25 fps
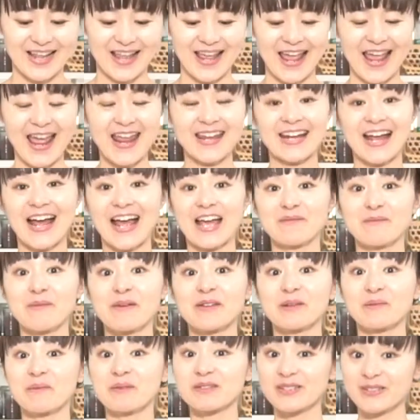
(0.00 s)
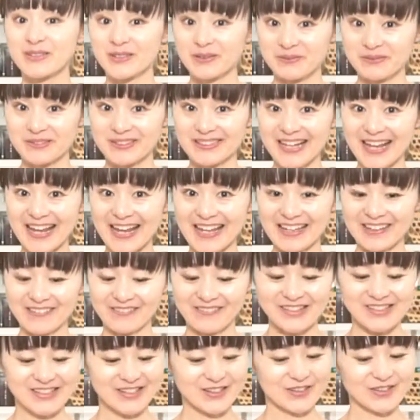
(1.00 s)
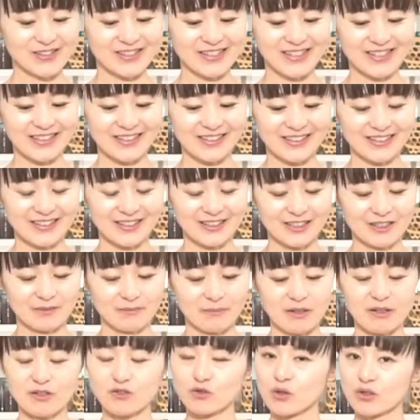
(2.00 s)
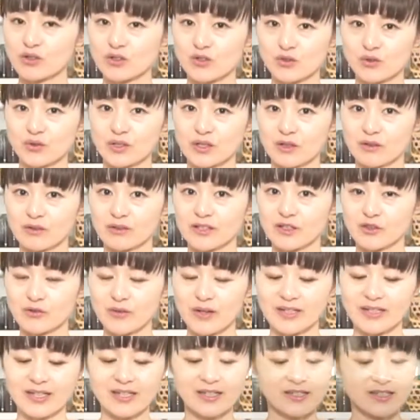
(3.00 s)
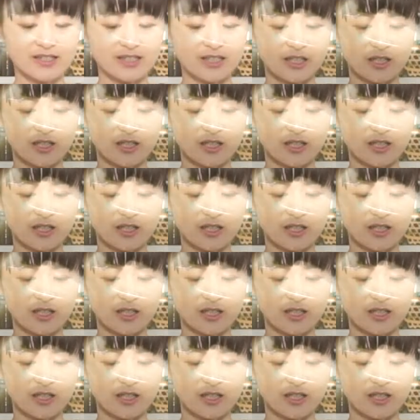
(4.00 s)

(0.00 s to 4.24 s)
And I made a miso soup today with using very traditional ingredients: